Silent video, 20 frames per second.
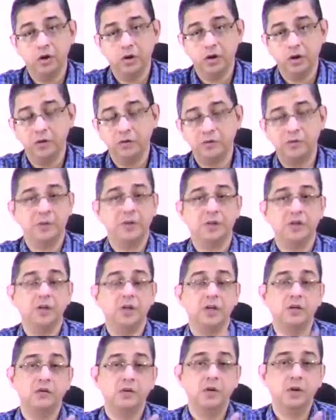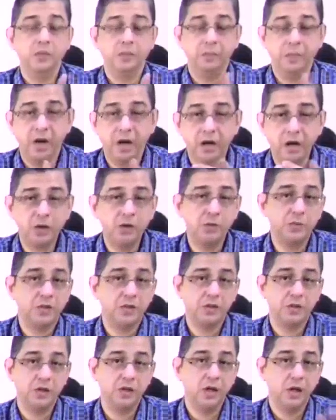nerve, especially if the berry is
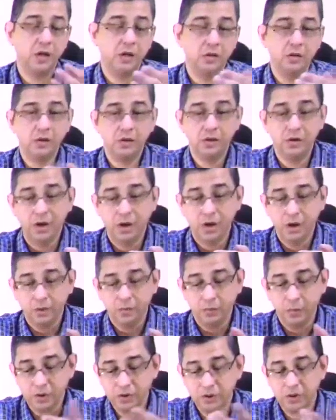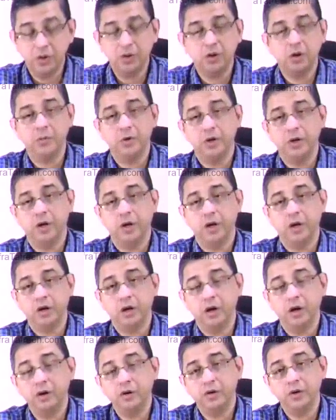present in the posterior communicating
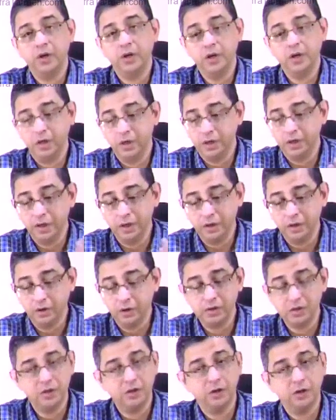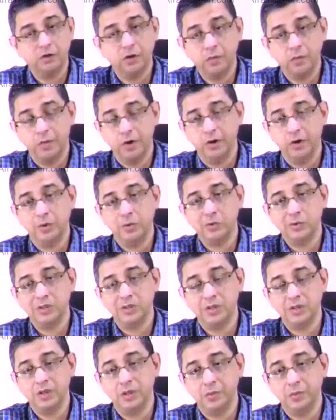artery, and it can cause a development of
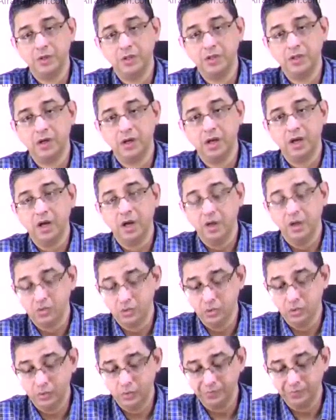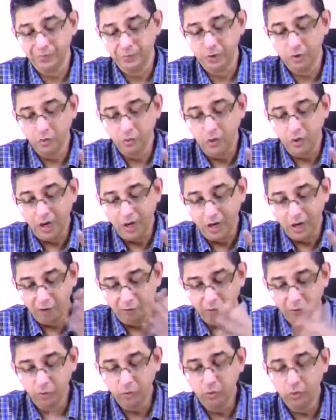ptosis in the patient. So you
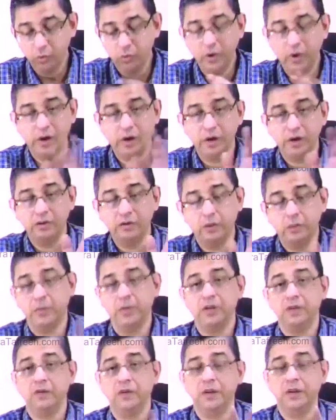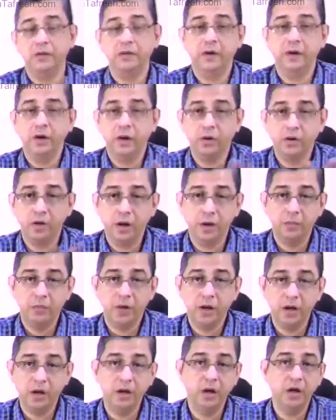have to do at least a baseline CT or
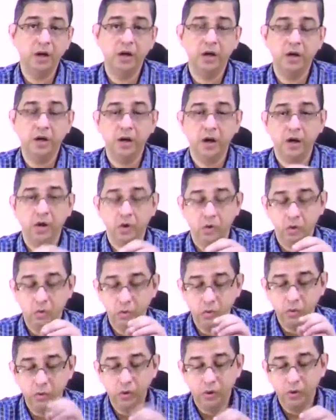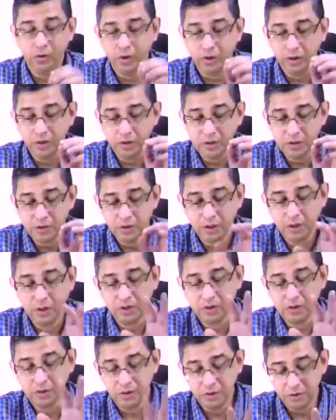MRI head to rule out any
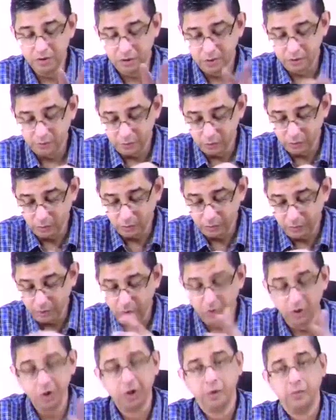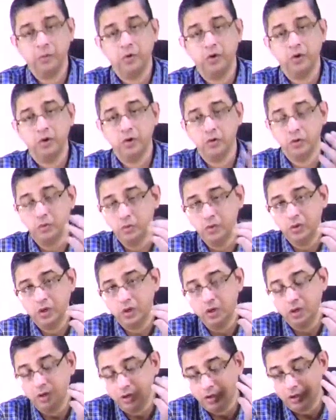CNS lesions which could be contributing
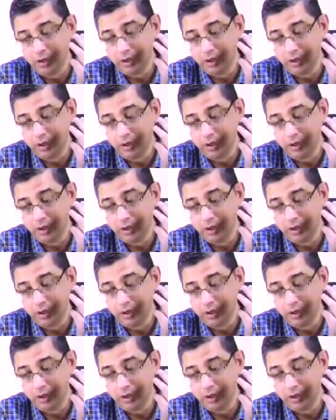to